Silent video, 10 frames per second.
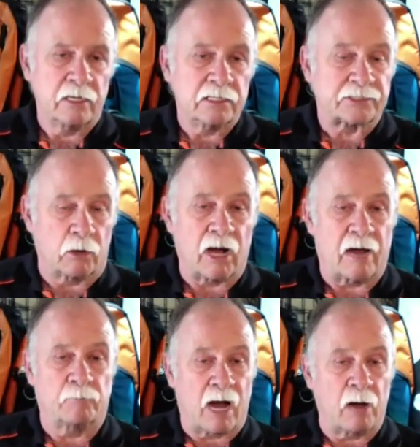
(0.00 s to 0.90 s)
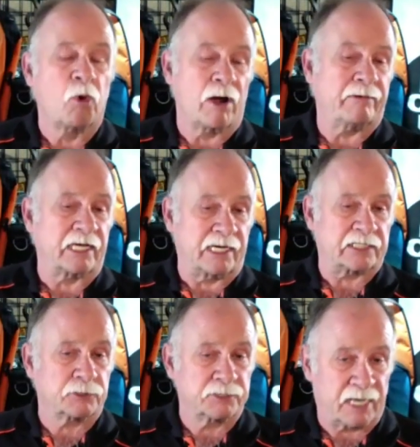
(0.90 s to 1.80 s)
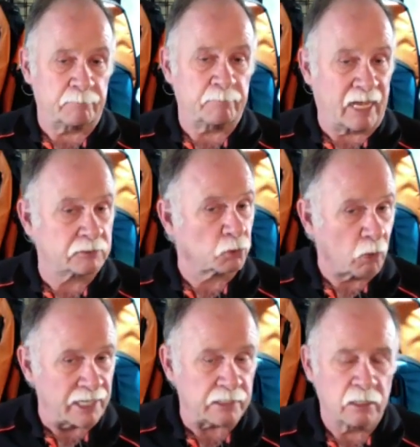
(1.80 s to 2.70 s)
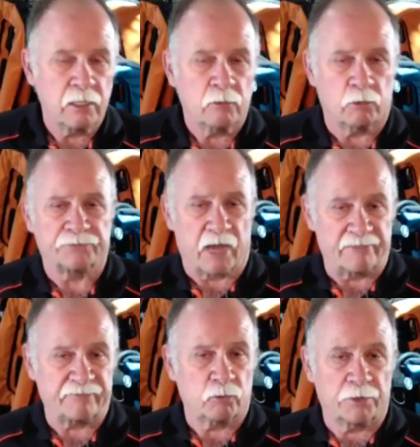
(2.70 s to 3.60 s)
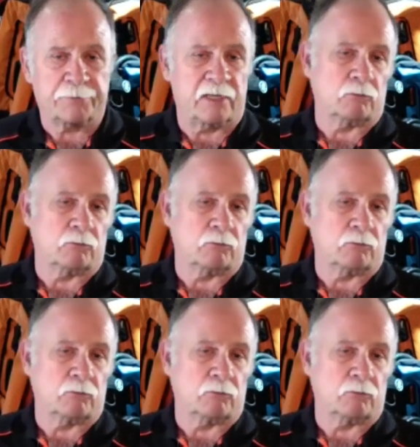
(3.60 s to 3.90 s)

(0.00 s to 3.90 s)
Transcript: So I'm wearing an extra 10 pounds of weight while diving with it.